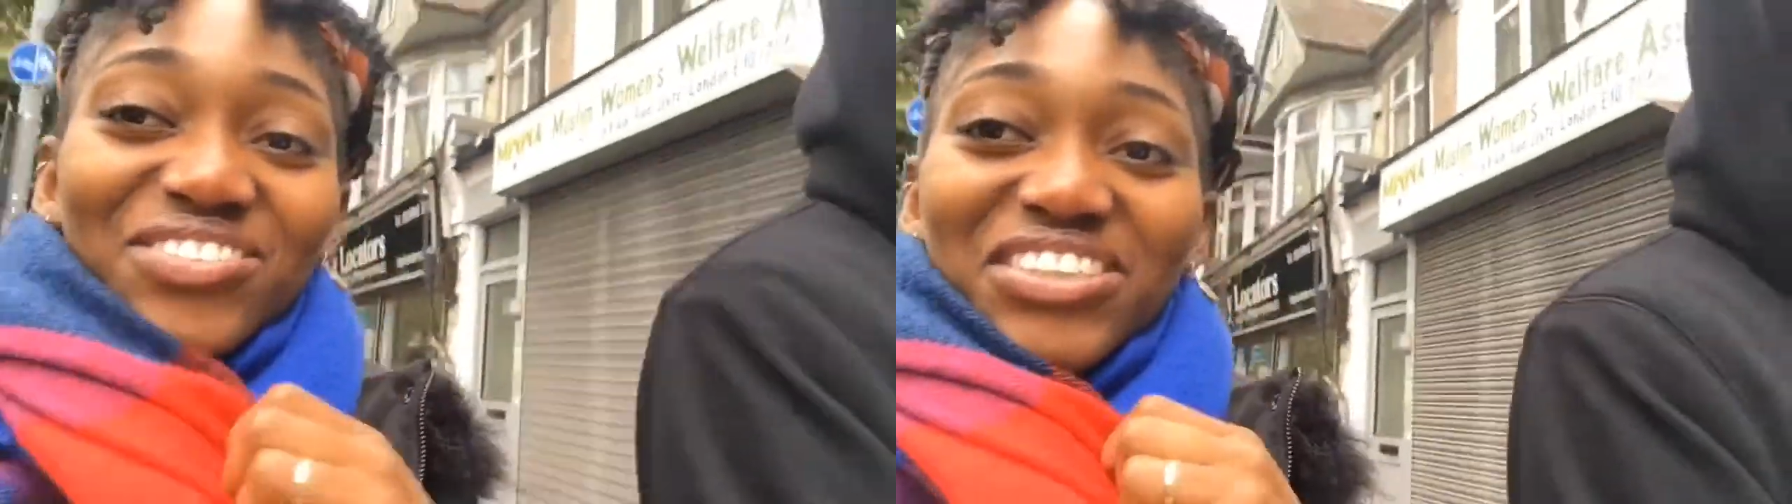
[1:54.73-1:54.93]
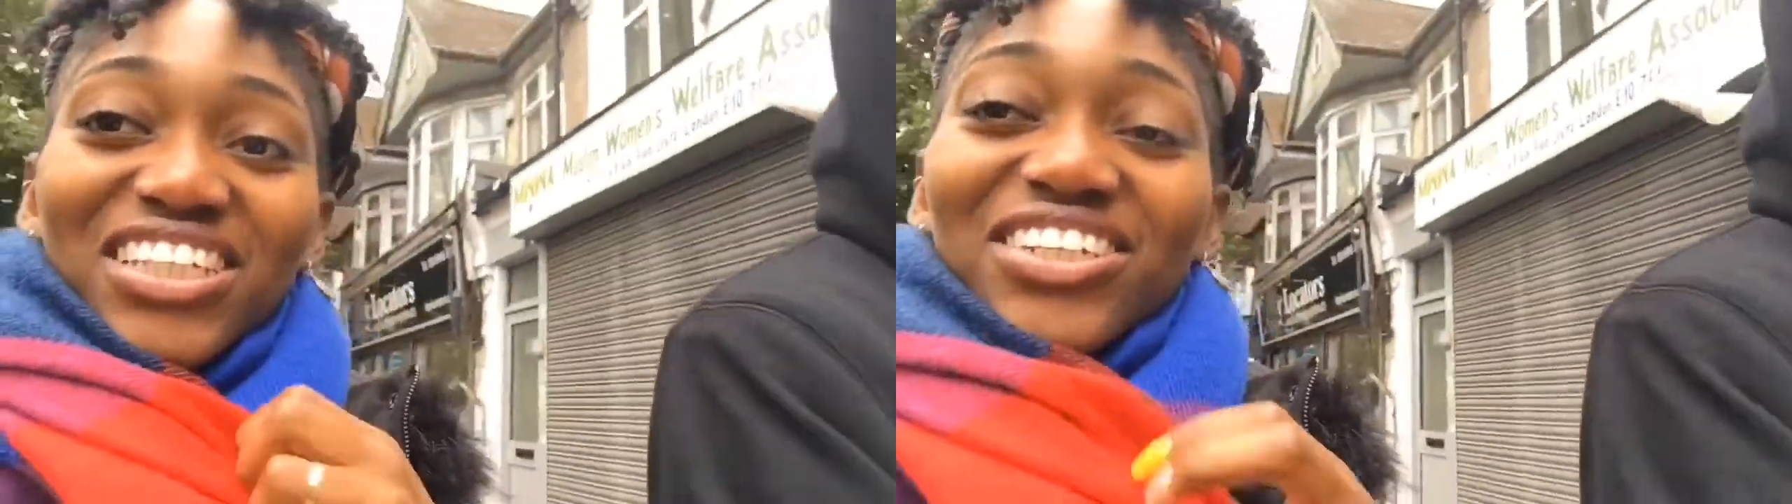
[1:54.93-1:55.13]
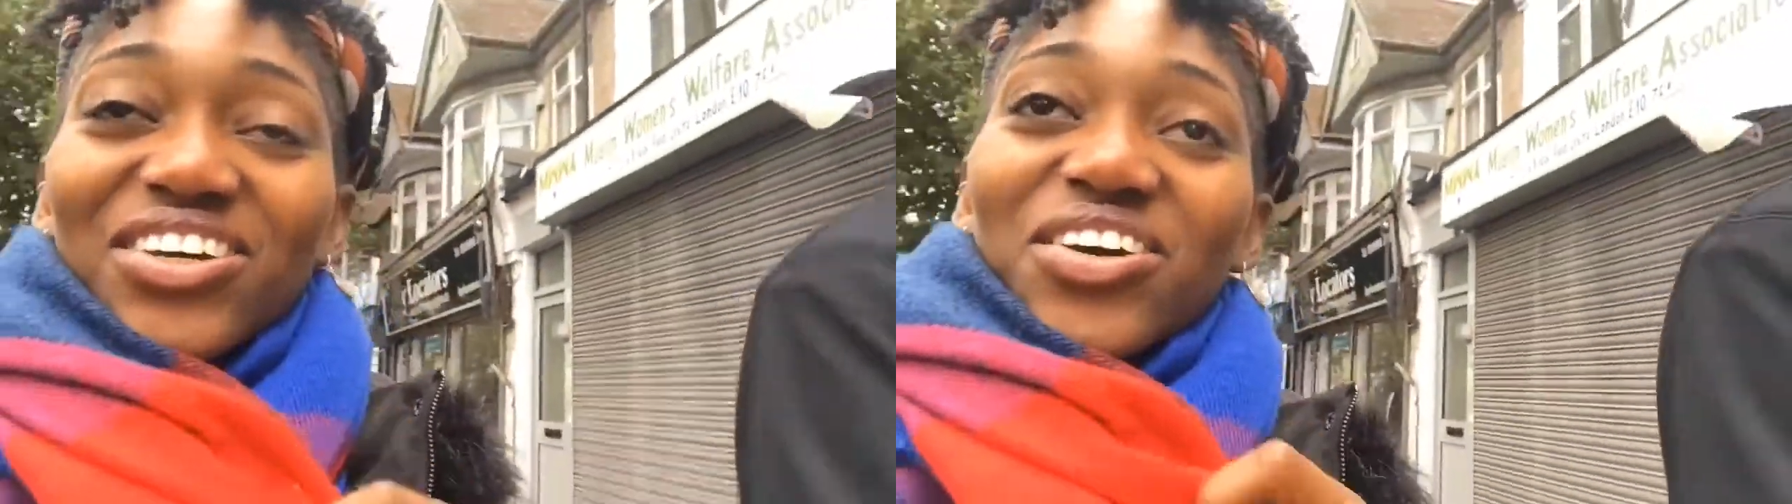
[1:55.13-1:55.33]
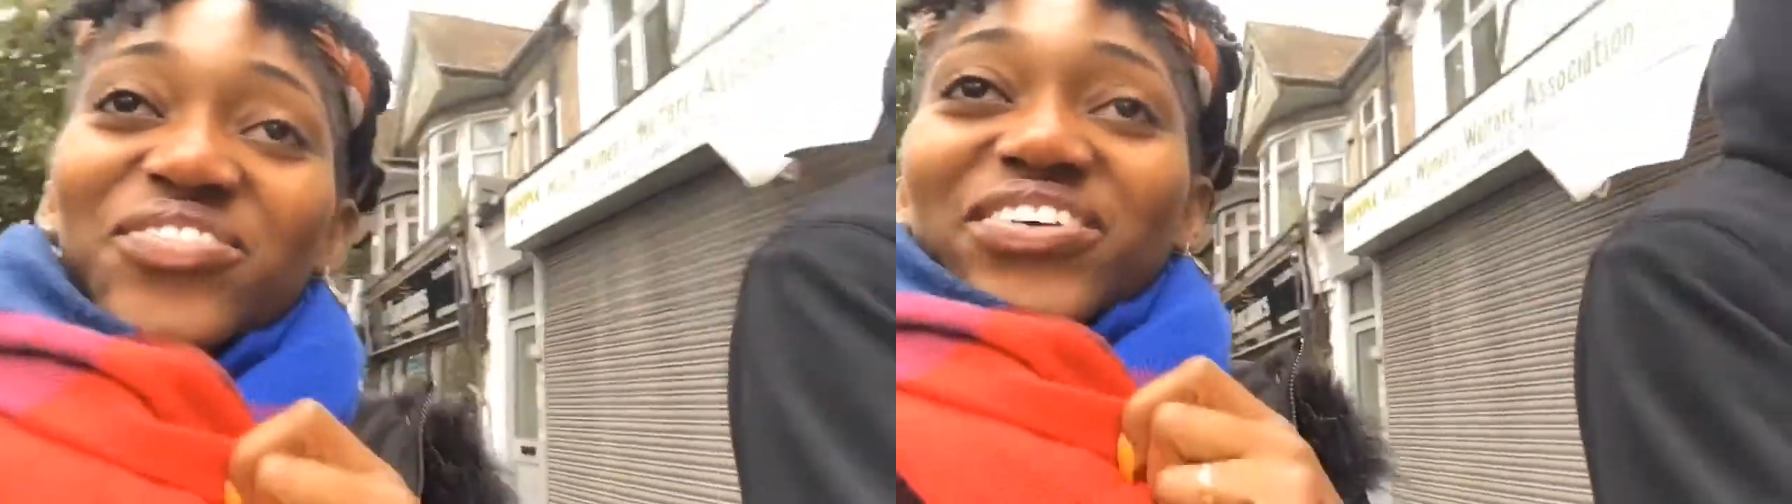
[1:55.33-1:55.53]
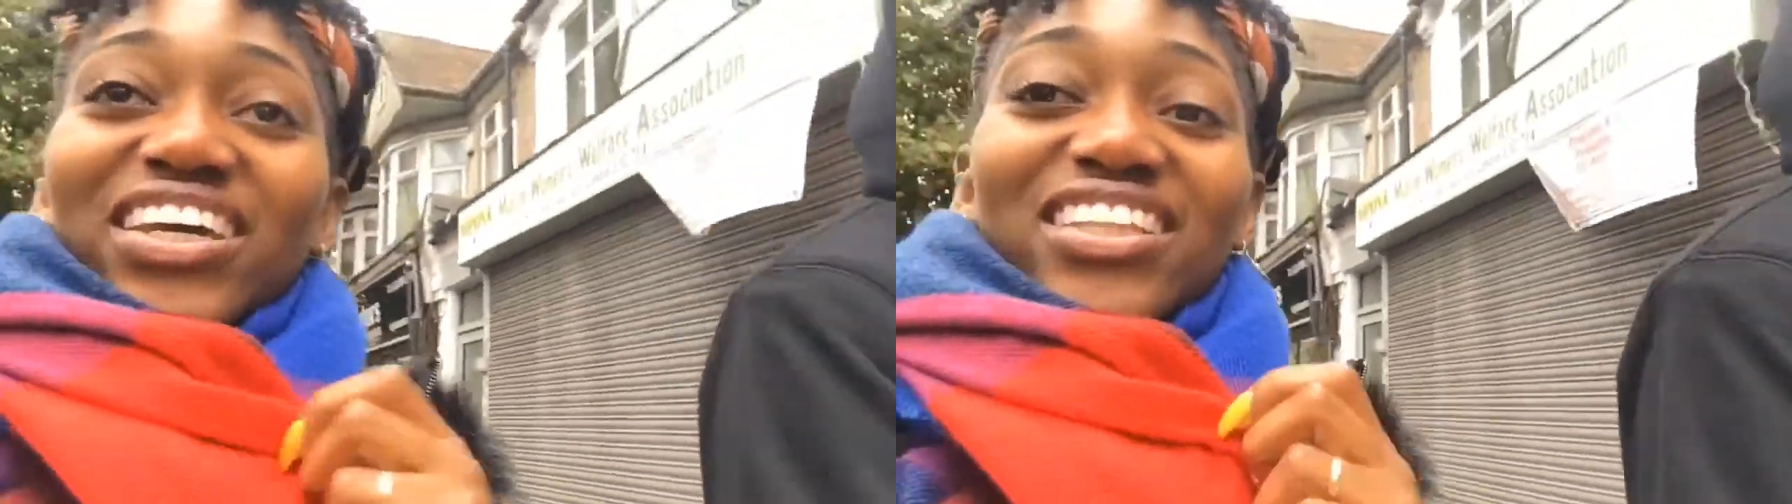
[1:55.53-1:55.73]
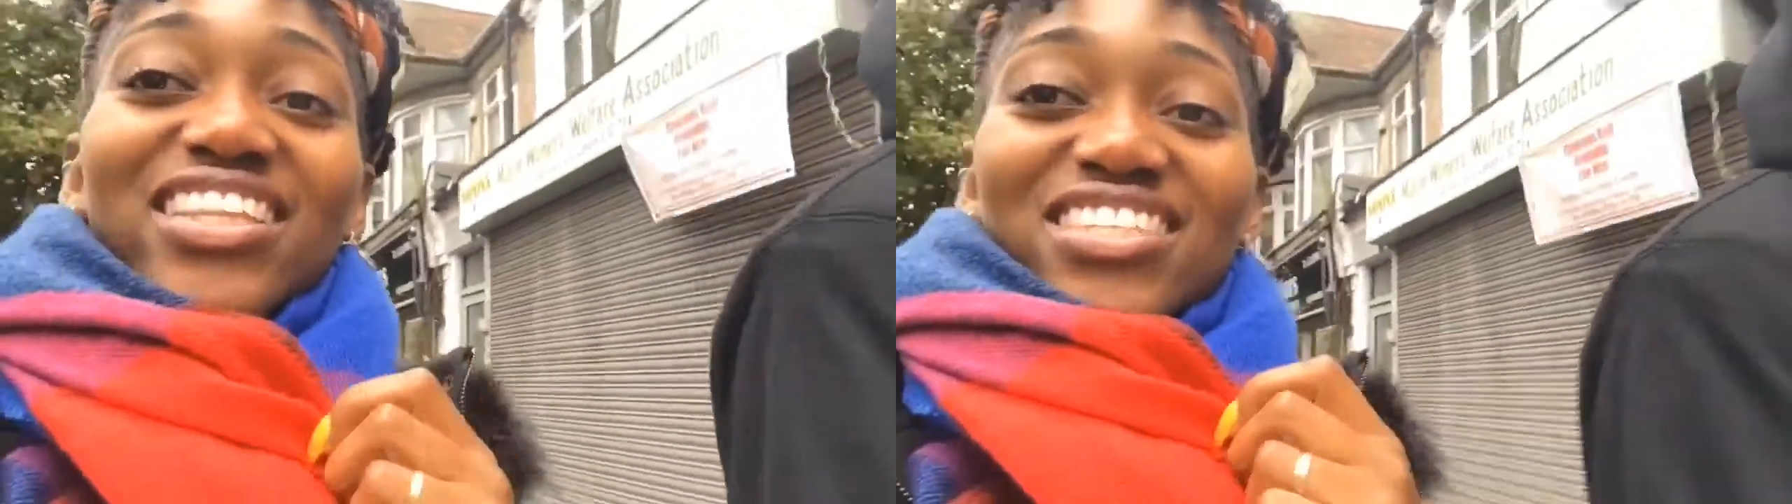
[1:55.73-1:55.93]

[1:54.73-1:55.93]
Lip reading: Winter not come yet.